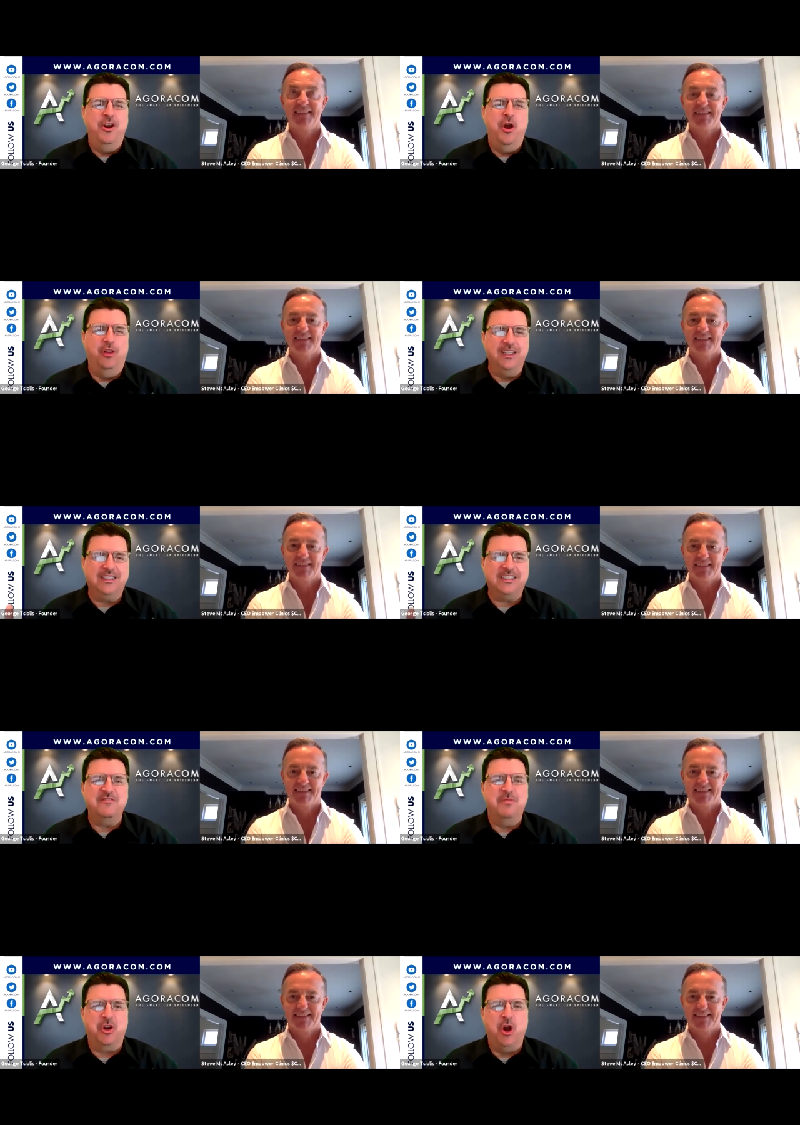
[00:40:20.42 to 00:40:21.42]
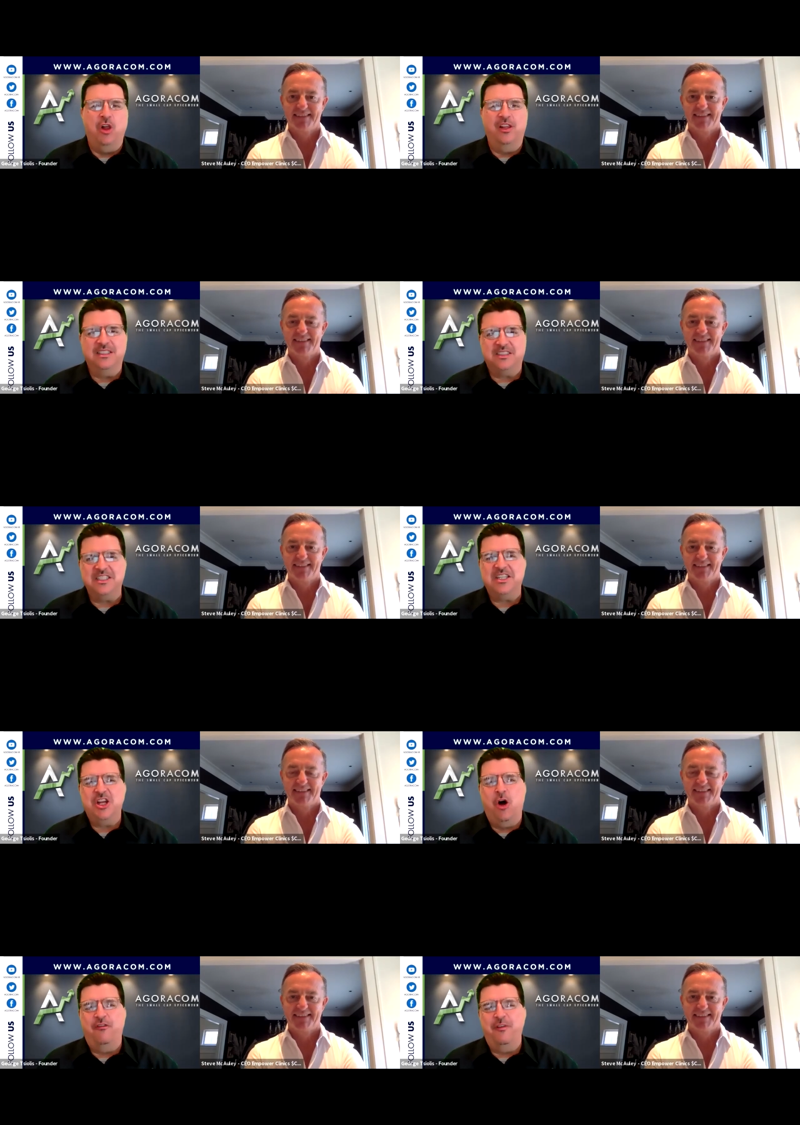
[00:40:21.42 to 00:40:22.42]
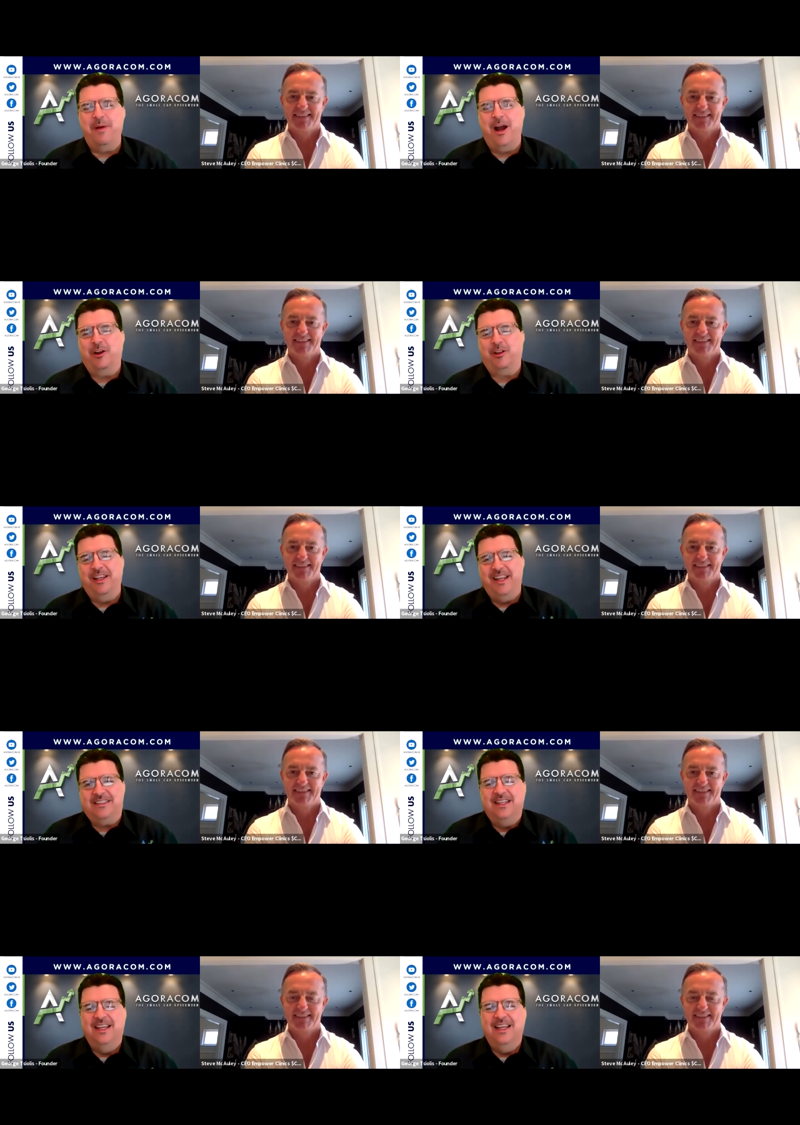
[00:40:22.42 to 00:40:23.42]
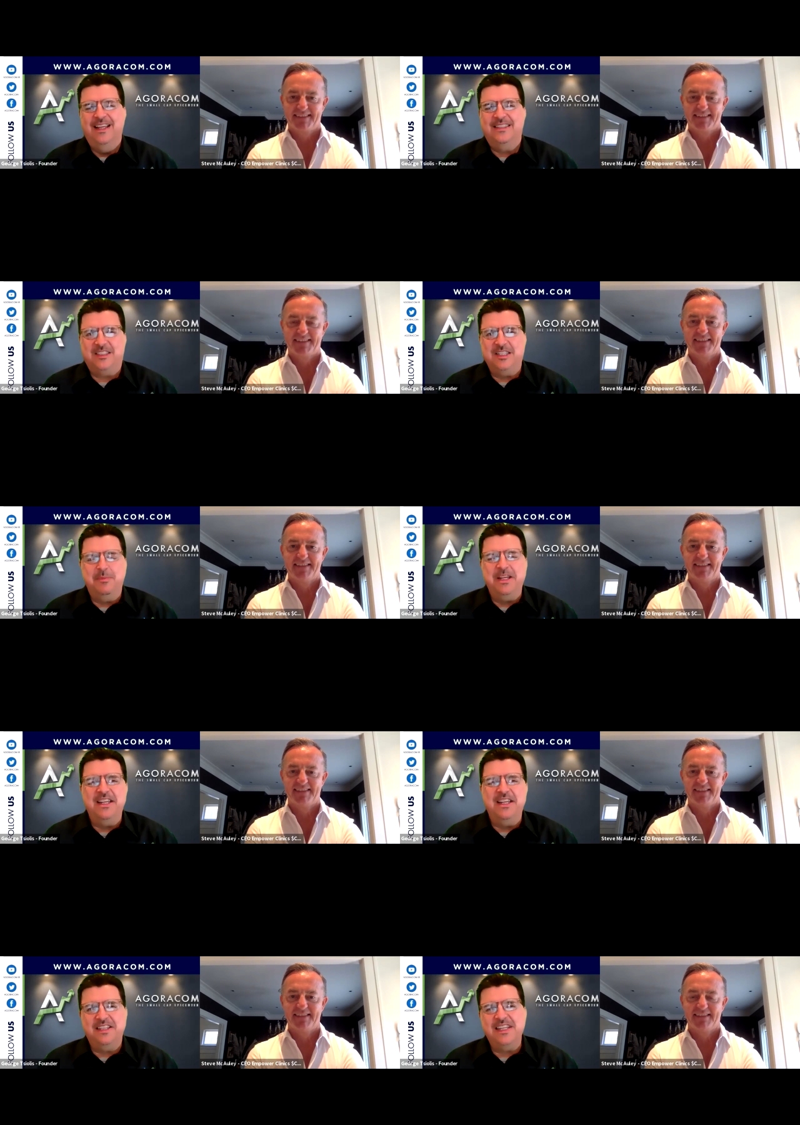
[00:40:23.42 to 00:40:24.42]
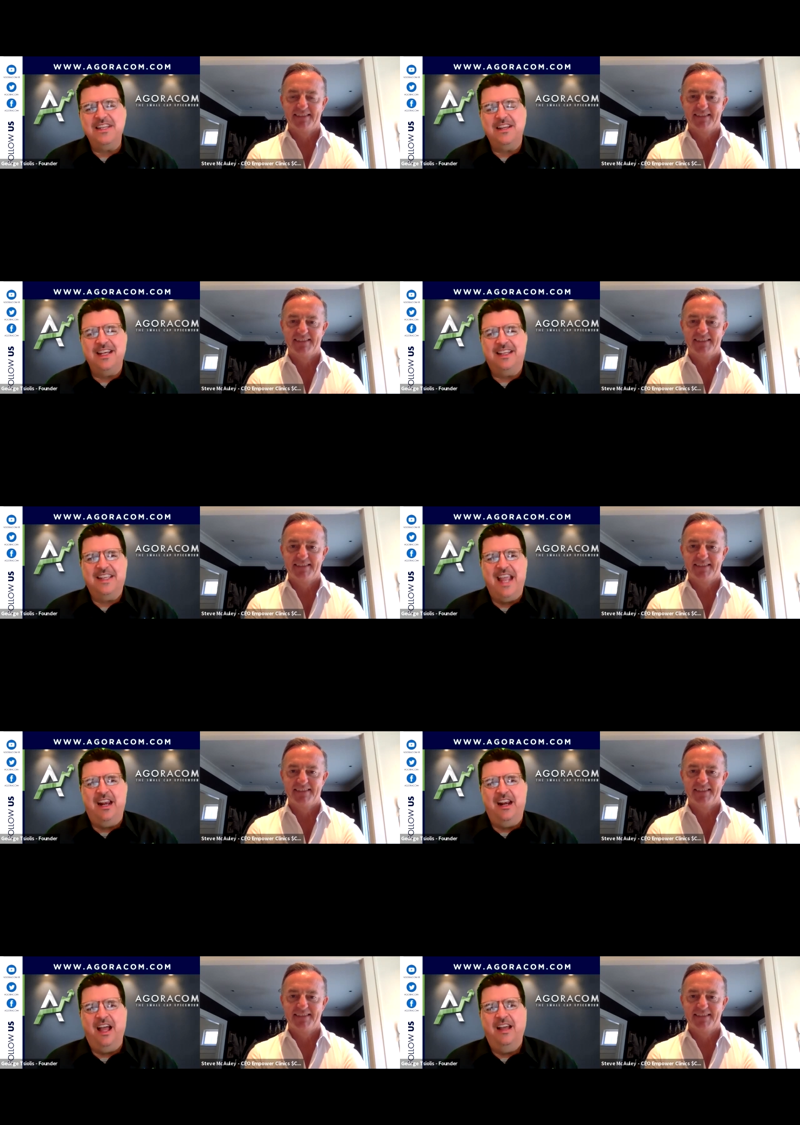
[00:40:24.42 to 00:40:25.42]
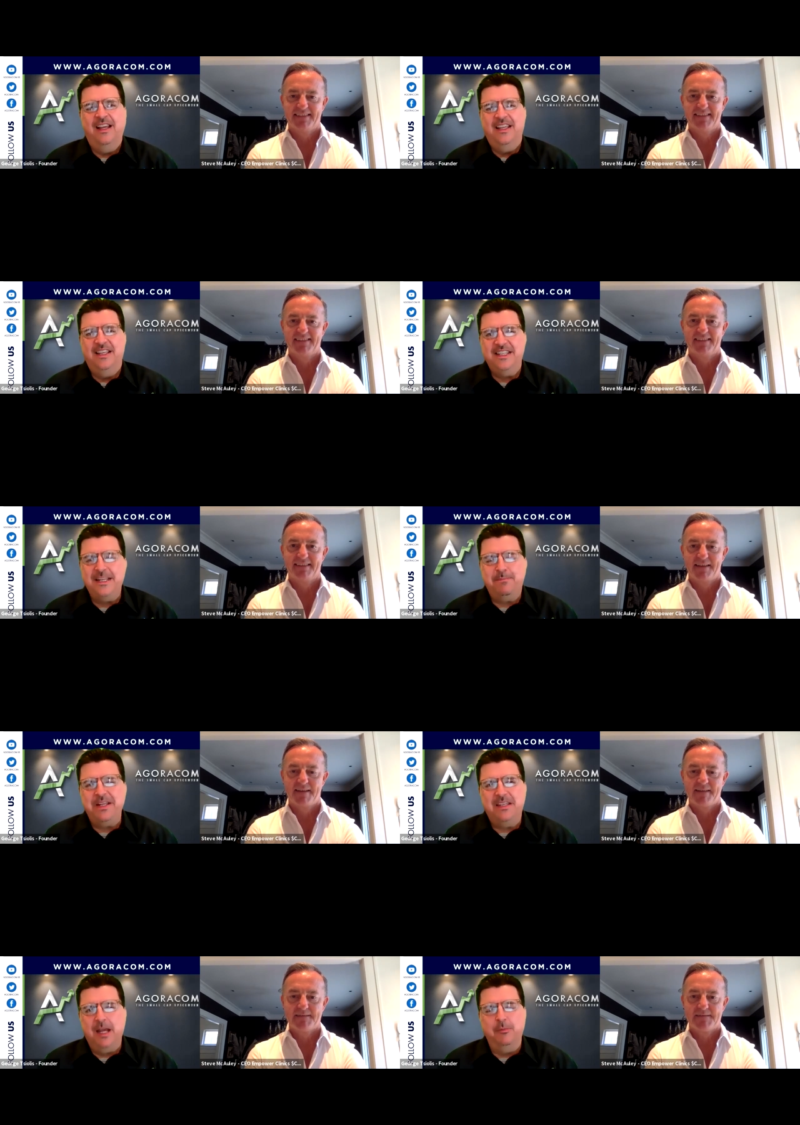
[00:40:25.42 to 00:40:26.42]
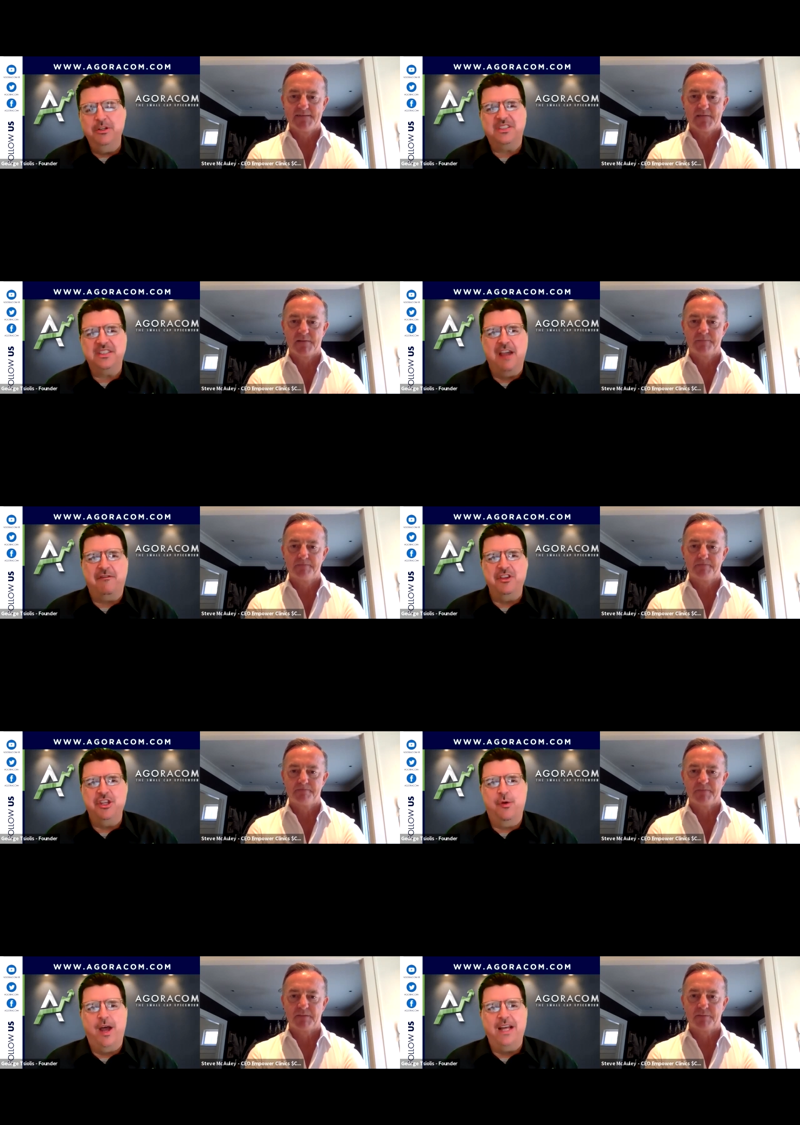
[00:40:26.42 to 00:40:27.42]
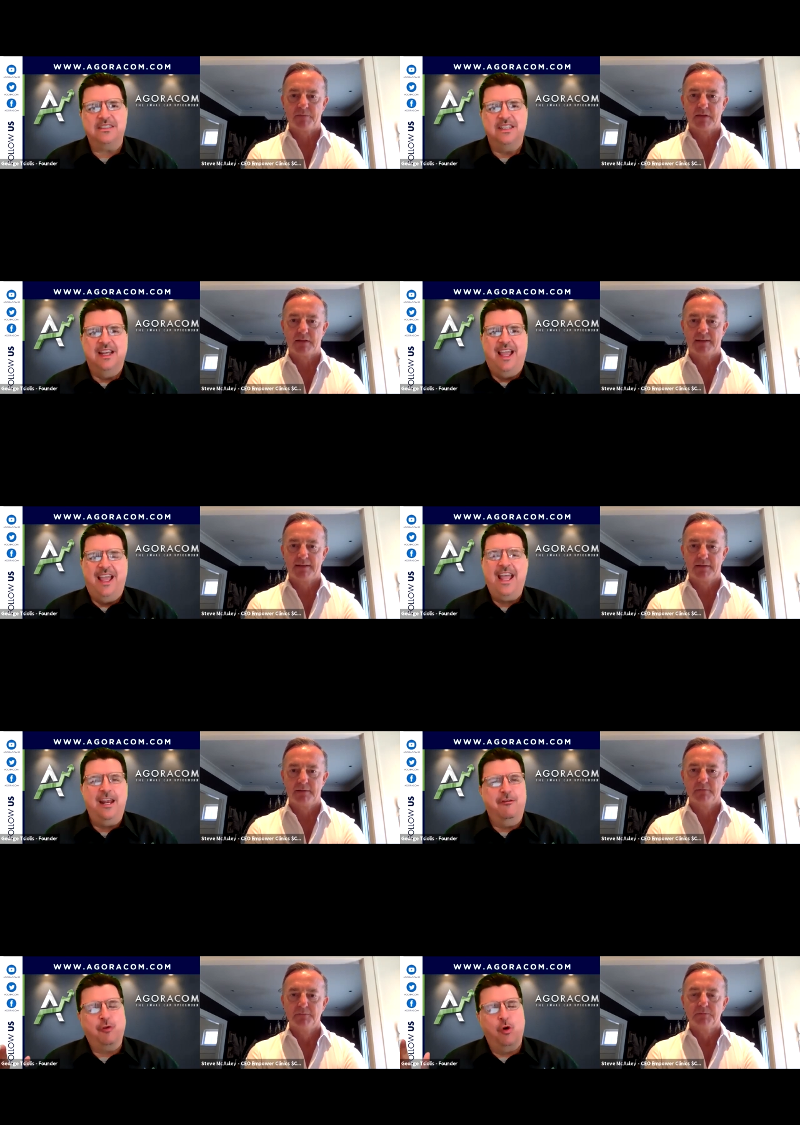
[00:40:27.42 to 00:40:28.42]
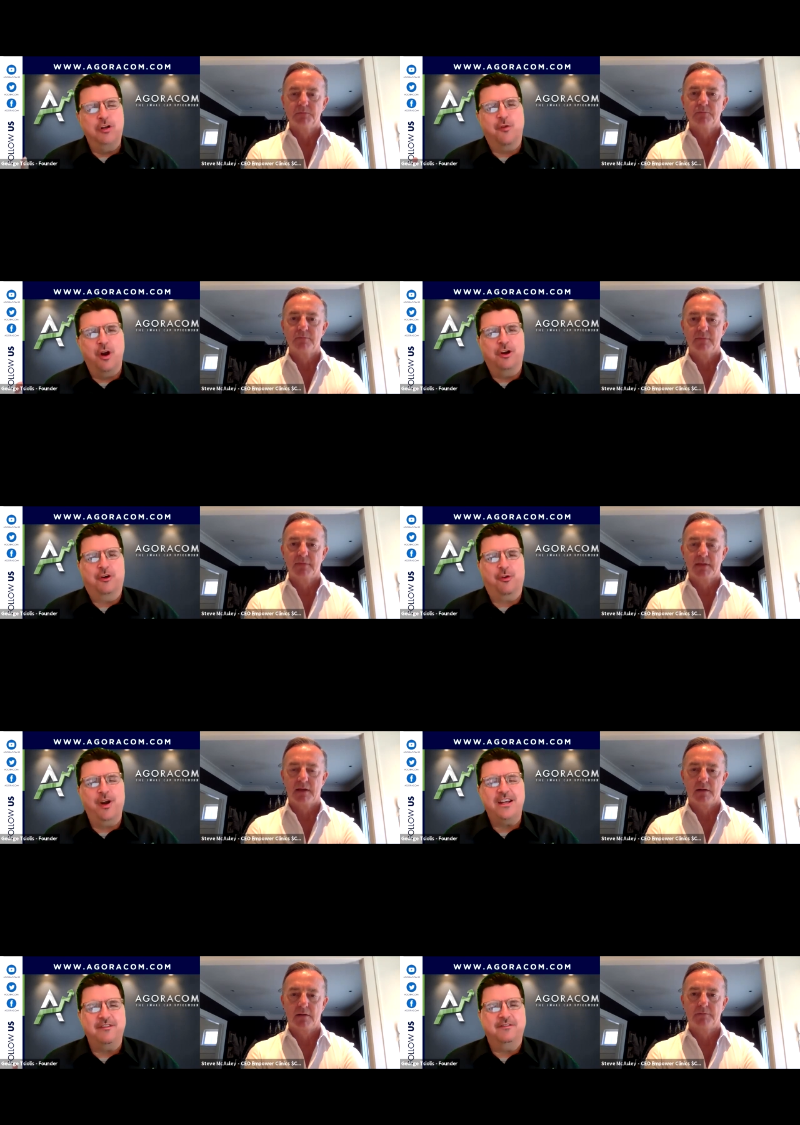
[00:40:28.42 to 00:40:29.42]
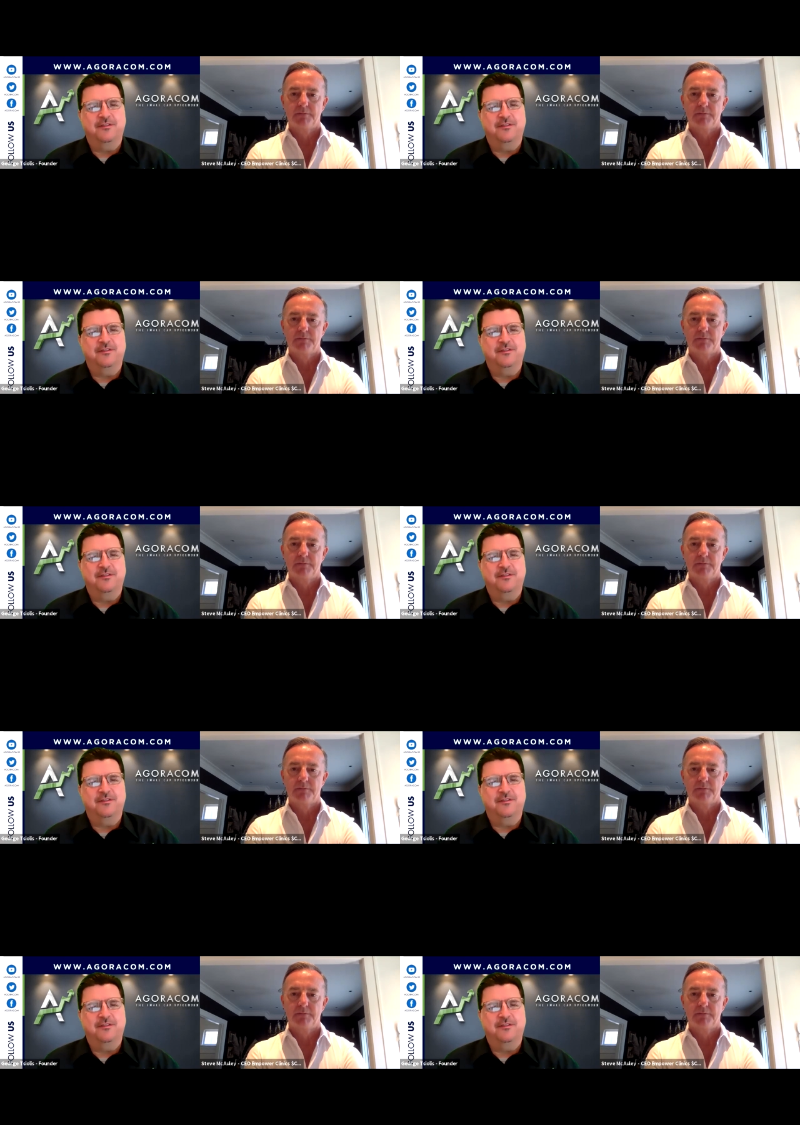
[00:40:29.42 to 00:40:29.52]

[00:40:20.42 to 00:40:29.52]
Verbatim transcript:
Speaker 1: and only Steve McAuley, C E O of Empower Clinics, C B D T in Canada, E P W C F in the U S, and of course, for our great,